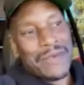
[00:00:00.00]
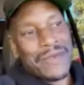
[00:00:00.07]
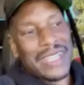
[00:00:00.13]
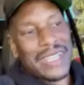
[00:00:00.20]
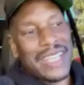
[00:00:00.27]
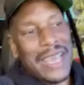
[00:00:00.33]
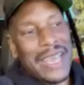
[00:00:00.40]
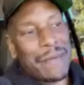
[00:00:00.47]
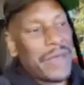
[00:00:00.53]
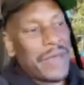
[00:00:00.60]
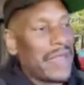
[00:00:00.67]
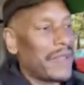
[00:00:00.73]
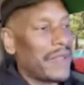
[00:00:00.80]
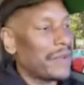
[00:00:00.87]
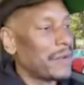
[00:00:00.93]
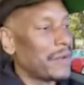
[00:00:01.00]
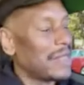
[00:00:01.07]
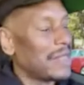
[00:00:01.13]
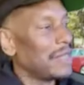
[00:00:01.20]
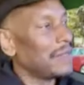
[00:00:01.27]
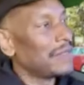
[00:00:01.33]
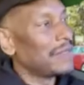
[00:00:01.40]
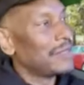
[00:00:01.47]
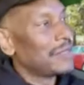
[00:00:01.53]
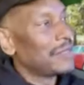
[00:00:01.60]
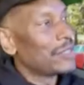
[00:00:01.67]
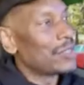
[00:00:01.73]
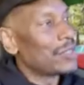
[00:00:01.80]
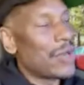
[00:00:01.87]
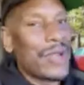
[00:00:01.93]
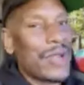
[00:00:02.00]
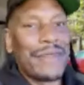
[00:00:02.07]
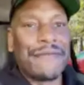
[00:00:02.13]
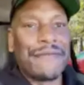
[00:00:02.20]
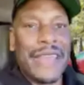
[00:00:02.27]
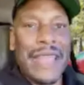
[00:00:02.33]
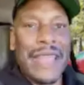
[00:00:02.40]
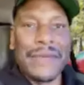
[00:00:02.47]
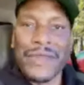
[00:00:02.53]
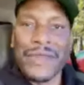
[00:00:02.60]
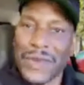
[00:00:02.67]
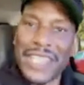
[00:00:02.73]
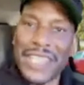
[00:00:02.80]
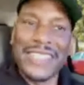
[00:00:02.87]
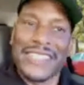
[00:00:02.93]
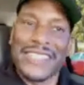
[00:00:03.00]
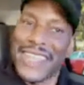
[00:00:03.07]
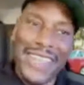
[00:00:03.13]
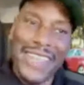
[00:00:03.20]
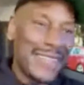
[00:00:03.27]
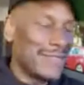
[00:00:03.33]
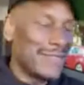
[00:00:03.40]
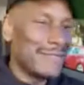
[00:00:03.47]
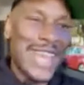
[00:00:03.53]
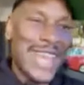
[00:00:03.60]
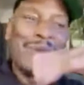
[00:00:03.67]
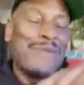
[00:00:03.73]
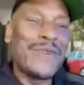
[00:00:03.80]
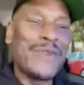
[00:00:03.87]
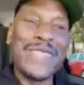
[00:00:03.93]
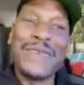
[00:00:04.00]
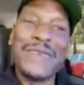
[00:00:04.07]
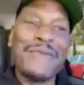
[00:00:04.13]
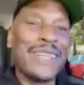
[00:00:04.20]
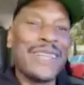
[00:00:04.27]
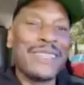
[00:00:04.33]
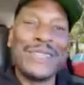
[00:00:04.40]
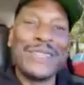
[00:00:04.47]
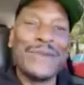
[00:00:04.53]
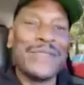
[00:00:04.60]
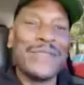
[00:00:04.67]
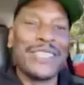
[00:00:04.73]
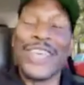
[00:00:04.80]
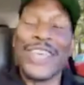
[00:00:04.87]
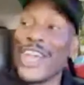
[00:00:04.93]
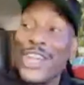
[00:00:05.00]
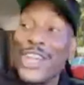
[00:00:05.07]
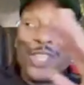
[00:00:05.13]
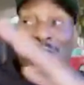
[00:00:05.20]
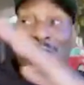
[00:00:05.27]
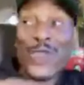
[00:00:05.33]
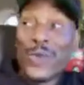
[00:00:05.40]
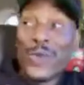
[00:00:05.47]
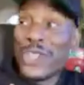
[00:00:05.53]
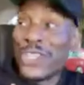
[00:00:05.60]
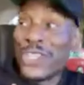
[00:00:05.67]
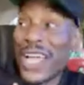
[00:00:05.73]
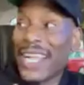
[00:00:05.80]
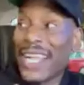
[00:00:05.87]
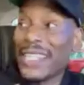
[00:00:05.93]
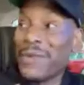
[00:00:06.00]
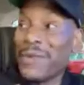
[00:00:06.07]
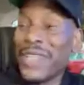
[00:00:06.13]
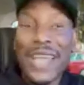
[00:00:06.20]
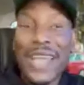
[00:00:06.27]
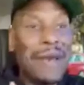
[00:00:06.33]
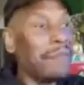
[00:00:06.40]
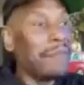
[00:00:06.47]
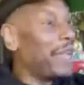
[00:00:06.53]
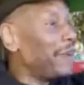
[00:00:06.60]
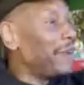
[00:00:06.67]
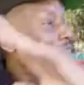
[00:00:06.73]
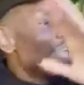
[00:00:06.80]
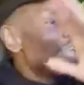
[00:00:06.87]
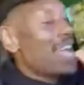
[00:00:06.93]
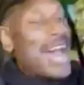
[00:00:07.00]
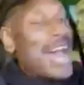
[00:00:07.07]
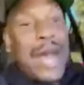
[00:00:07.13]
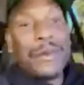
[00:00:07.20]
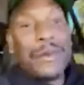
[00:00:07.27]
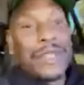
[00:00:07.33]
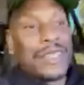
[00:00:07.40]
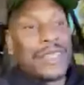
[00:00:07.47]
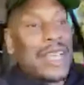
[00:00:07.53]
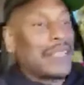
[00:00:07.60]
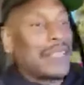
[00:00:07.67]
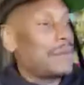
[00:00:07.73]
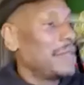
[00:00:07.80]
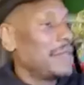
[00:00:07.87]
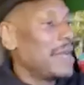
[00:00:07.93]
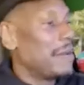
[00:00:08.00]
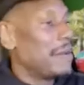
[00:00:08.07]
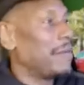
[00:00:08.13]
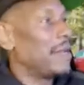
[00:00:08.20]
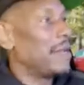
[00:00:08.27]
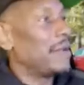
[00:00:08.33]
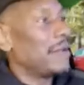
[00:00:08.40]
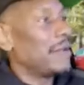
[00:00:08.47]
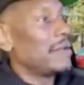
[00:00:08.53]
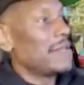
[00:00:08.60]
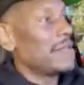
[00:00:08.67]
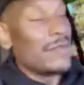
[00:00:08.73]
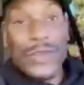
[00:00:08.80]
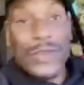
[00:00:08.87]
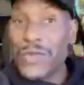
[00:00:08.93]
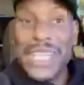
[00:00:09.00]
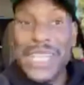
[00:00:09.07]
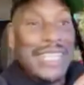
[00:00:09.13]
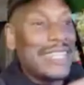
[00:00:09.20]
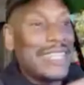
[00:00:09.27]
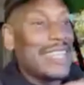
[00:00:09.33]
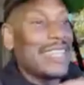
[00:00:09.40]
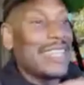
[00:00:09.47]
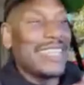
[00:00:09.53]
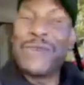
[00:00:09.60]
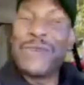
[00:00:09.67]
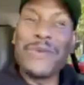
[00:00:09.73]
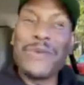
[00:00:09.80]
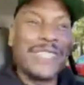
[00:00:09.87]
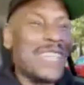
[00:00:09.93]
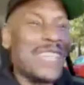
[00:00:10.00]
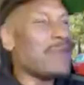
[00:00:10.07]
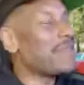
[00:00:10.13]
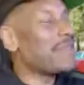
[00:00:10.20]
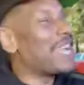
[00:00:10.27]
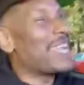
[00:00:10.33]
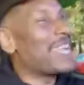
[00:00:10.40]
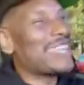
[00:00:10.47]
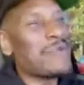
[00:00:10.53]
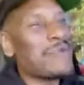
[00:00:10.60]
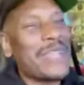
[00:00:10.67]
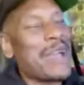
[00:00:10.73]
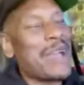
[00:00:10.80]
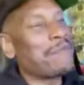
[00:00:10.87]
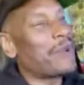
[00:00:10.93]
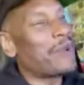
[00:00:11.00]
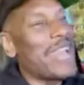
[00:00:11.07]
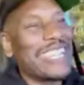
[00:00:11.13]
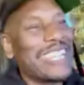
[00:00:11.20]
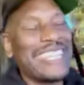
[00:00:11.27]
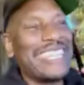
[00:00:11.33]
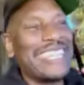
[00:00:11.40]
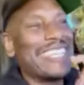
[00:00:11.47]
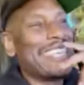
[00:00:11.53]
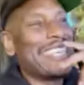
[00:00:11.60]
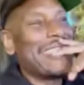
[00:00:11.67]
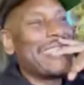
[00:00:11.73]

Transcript: Really got married, really started a family, really said, we really about to do this. You were shocked that we got married. I was shocked that we got married. Really did it. Then we got pregnant.